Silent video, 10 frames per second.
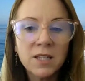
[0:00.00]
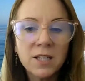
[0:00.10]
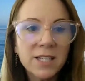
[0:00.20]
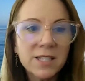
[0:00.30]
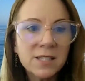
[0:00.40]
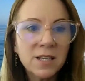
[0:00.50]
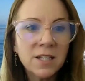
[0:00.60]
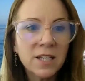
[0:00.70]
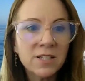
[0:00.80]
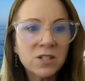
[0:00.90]
less
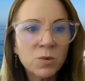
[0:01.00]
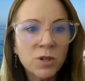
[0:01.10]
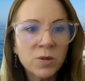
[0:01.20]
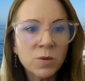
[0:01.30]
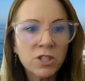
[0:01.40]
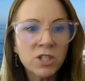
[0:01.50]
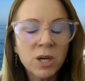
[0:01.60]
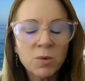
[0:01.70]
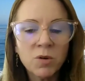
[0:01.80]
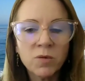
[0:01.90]
and less debris is
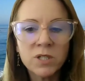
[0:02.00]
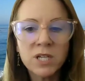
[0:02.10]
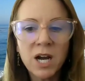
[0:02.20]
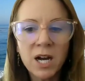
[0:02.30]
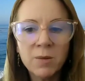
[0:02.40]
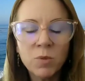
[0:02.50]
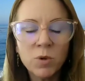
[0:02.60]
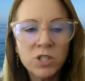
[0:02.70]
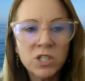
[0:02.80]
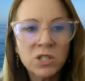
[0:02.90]
washing up over time,
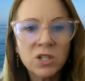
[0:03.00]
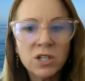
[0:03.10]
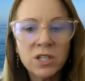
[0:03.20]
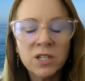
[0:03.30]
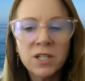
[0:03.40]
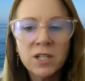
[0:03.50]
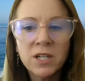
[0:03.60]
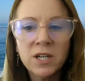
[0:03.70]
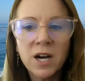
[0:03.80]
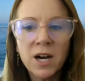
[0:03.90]
which is good.
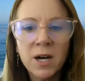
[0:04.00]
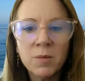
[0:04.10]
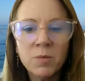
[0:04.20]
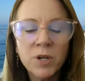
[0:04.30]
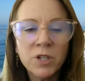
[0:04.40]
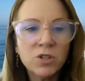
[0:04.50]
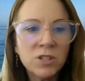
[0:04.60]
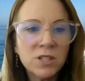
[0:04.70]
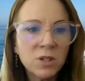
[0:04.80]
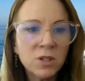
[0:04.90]
But you
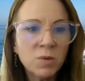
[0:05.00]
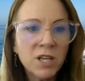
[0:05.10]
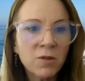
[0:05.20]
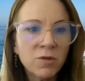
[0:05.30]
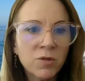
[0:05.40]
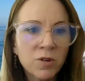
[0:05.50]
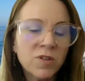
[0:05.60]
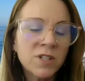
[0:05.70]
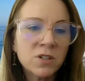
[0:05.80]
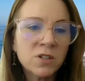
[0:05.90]
should still be careful
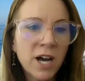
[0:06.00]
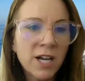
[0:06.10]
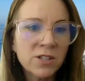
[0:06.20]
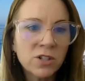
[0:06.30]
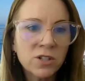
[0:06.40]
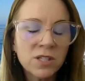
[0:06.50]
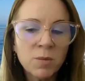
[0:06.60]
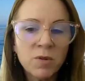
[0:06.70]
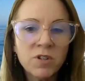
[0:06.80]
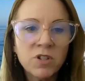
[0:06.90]
for physical hazards.
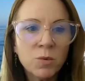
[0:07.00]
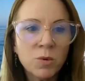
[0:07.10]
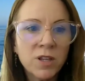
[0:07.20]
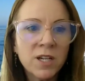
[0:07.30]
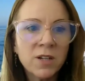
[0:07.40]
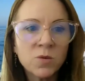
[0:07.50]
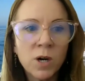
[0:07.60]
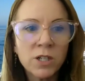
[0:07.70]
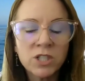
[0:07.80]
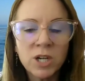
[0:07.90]
Some of the debris that
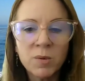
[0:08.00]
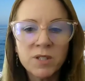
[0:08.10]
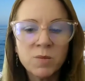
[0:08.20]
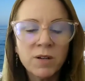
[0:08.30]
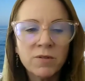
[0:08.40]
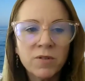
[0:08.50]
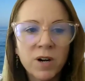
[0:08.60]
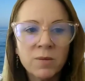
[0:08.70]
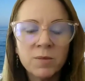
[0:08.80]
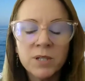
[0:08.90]
has washed up has been
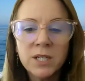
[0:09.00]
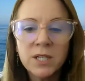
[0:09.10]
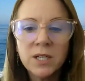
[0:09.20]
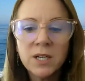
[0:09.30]
from,